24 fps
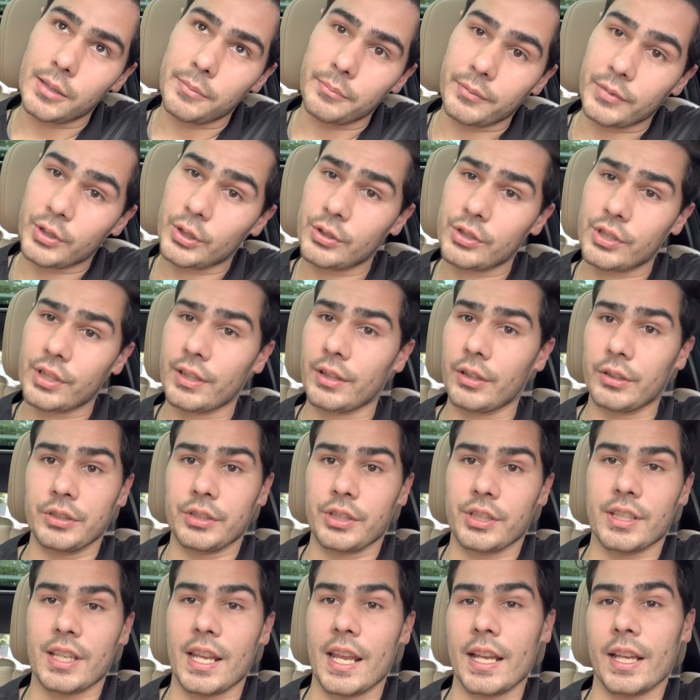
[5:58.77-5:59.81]
usually they'll
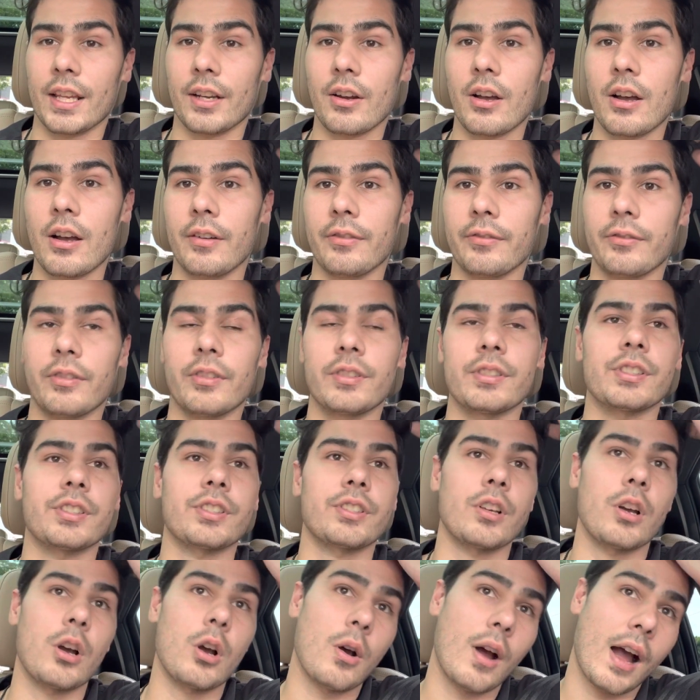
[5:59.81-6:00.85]
just take it off.
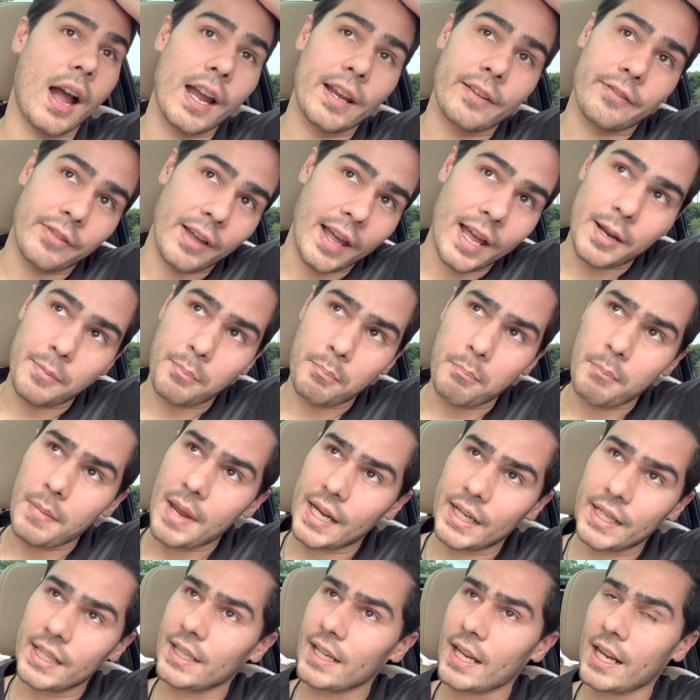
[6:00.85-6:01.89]
So I've had
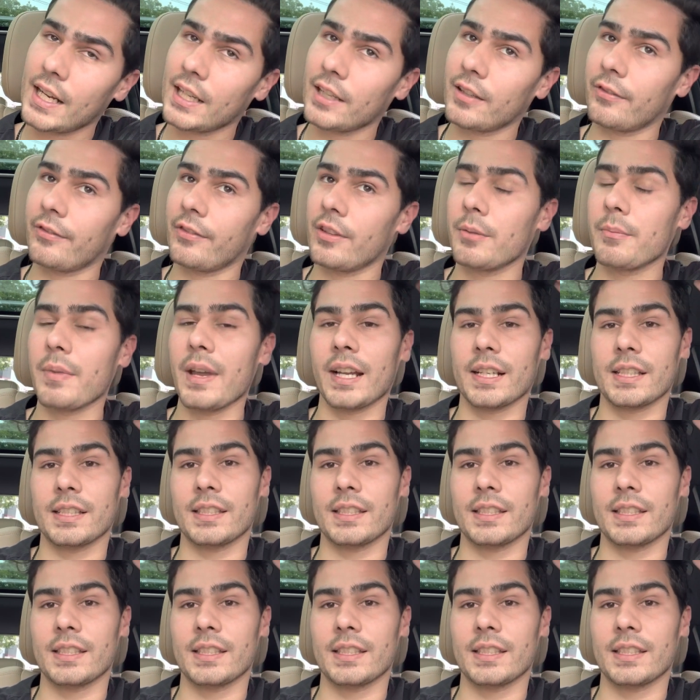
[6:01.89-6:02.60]
many negative feedbacks